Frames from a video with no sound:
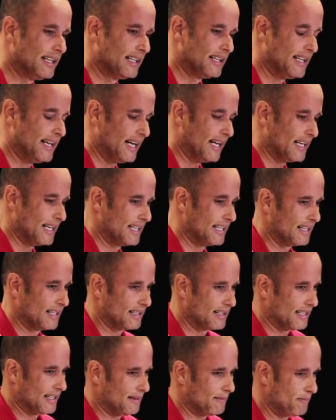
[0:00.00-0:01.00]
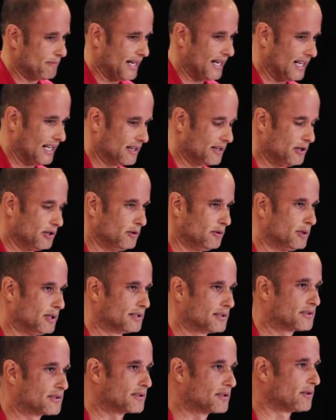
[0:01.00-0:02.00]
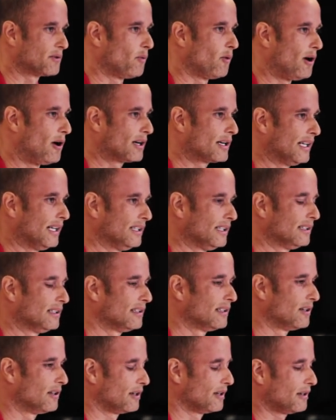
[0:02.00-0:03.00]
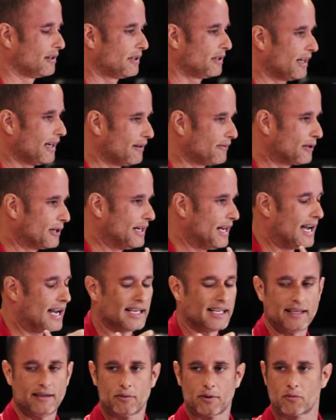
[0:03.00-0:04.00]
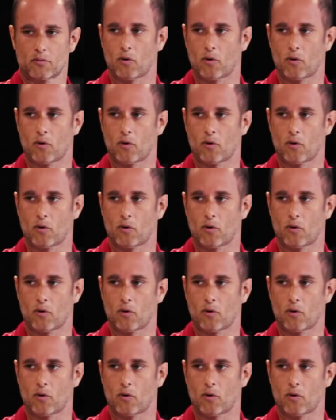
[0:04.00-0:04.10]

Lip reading: that man who was walking. Every night he would